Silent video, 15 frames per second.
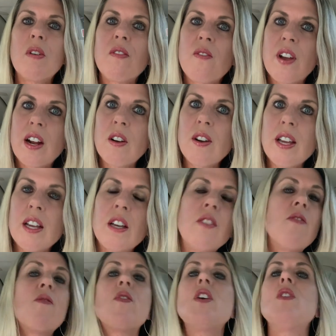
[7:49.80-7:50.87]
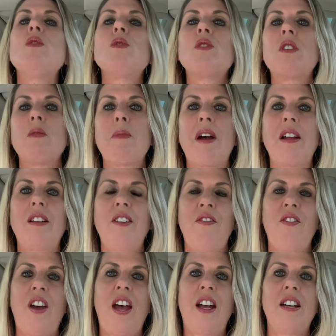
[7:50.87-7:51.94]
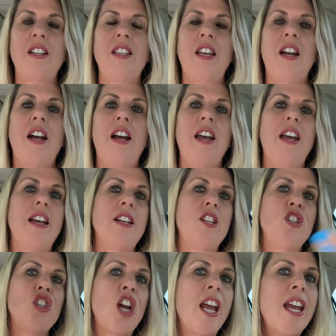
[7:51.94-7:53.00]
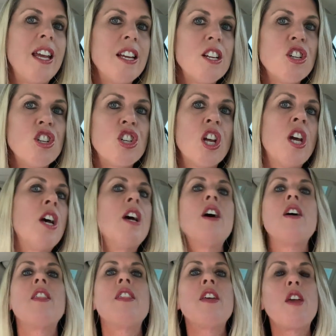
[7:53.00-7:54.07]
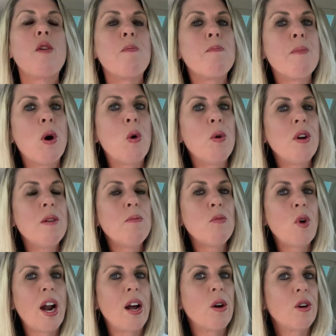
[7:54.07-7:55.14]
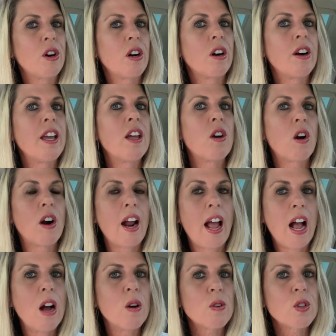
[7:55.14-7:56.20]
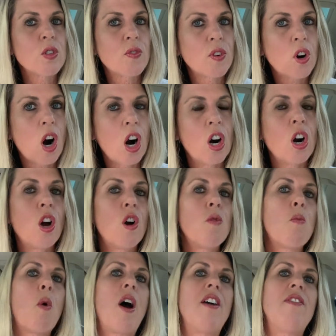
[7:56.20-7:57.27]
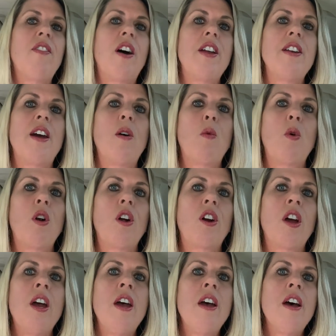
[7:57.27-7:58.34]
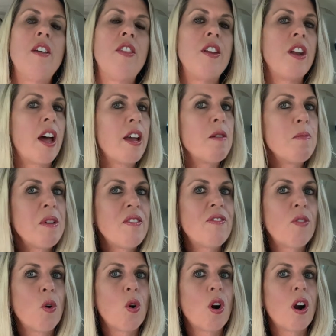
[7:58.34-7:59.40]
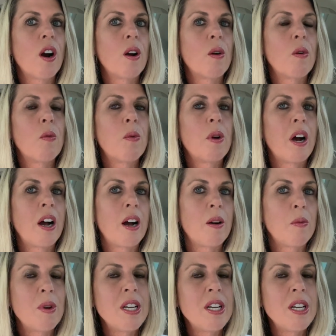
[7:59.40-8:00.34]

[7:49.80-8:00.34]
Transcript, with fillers: very confused about the fact that I had changed the modem router in our house for our home Wi Fi network the night before uh, we